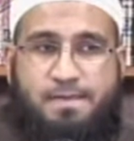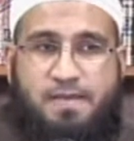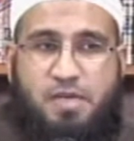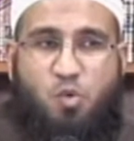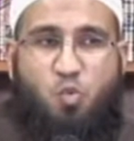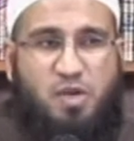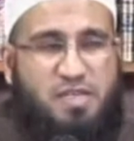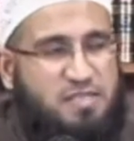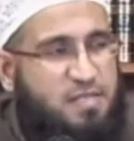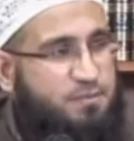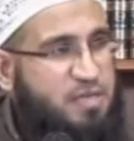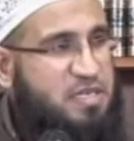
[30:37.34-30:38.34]
What does
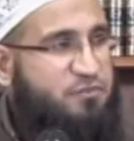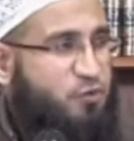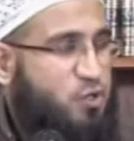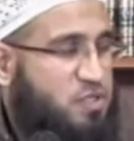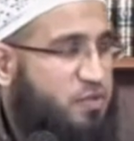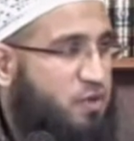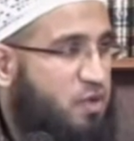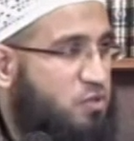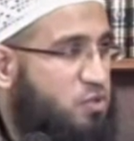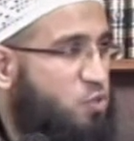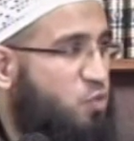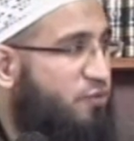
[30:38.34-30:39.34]
it mean, first of all,
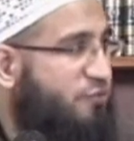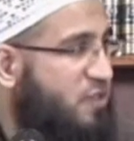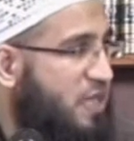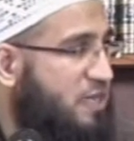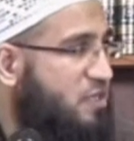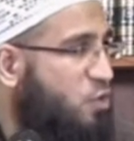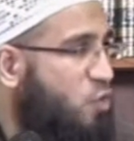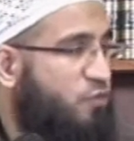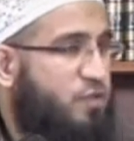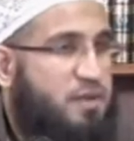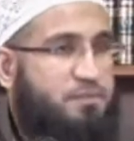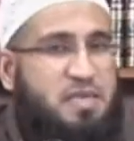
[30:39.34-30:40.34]
to reflect over
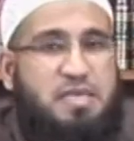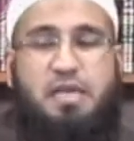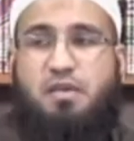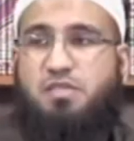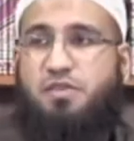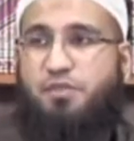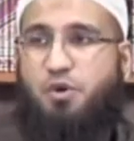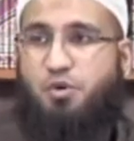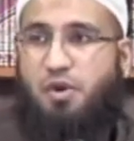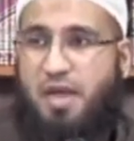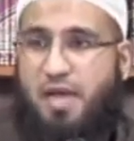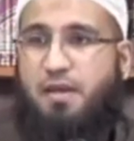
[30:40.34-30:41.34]
the meanings of the
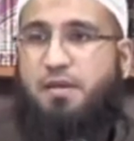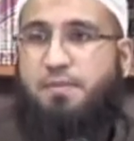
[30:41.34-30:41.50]
Qur'an?